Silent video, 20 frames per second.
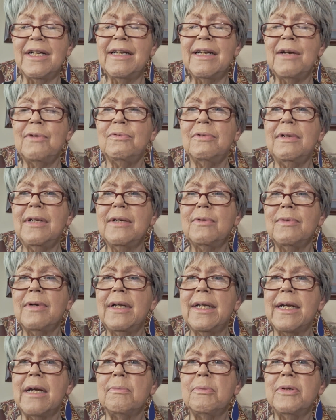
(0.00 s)
and I really,
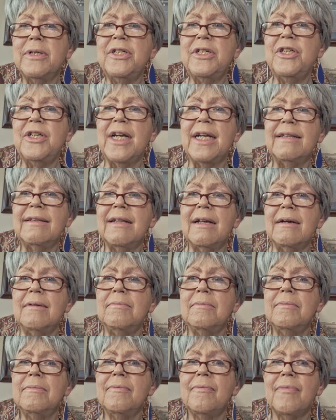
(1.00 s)
really appreciate
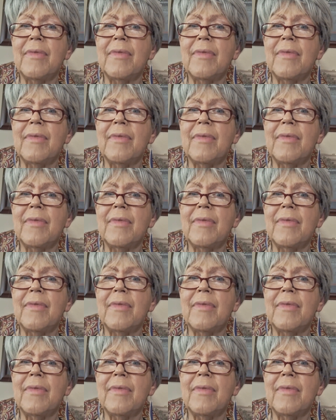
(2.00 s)
them.